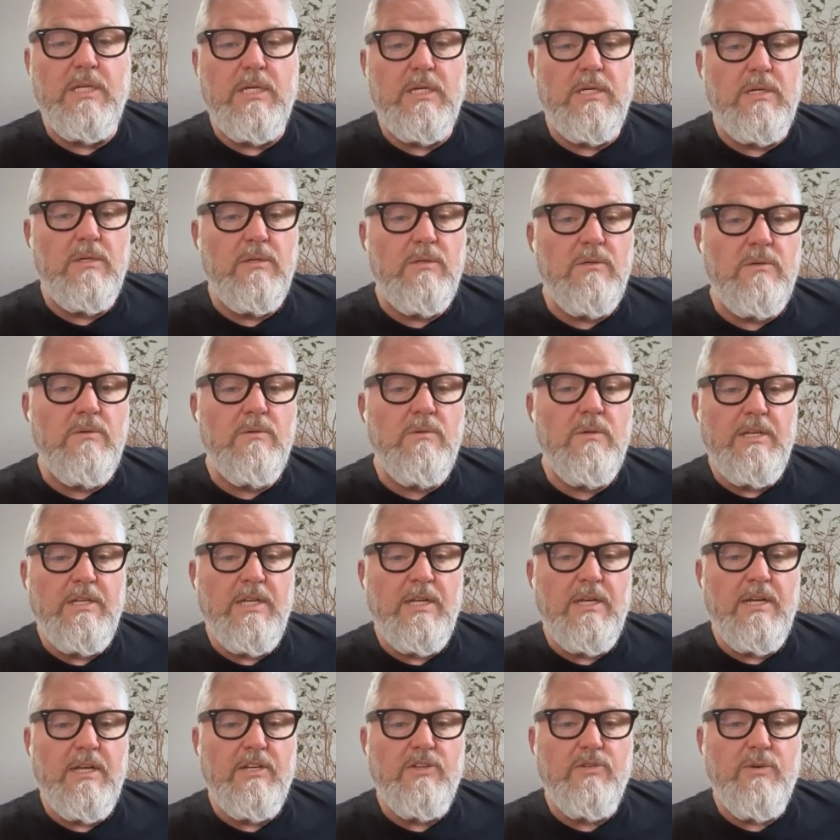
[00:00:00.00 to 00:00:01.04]

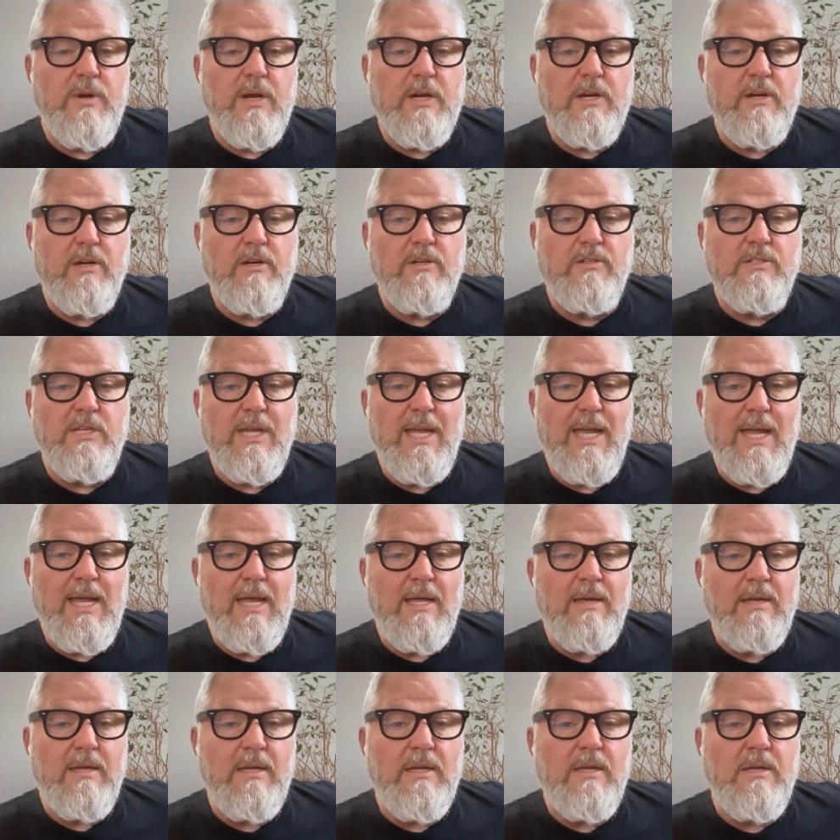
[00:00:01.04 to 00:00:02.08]
DNS records
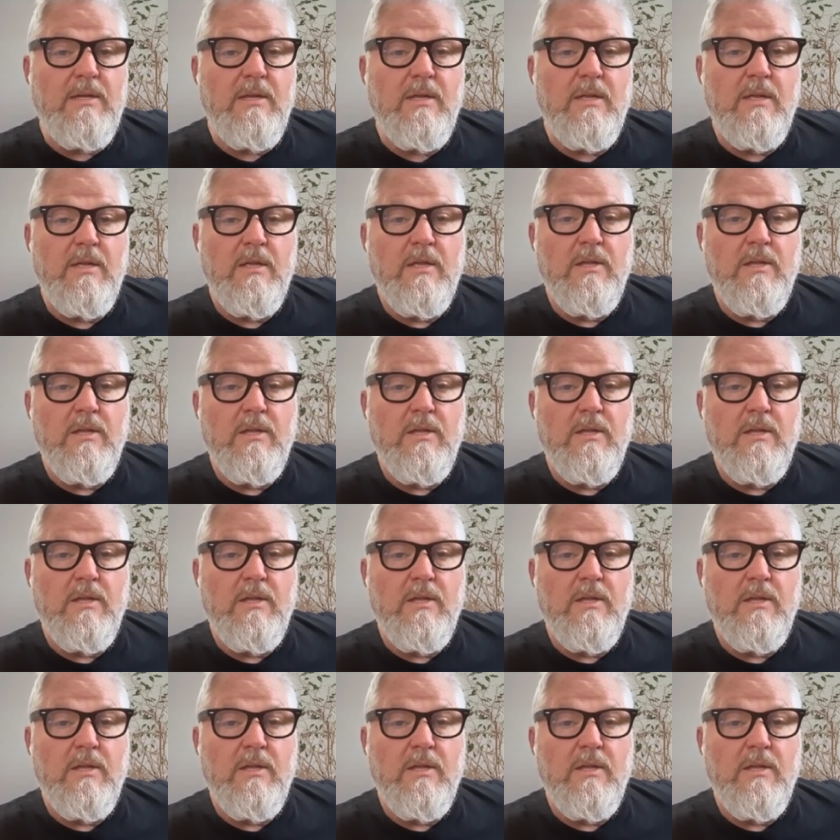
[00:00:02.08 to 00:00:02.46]
added.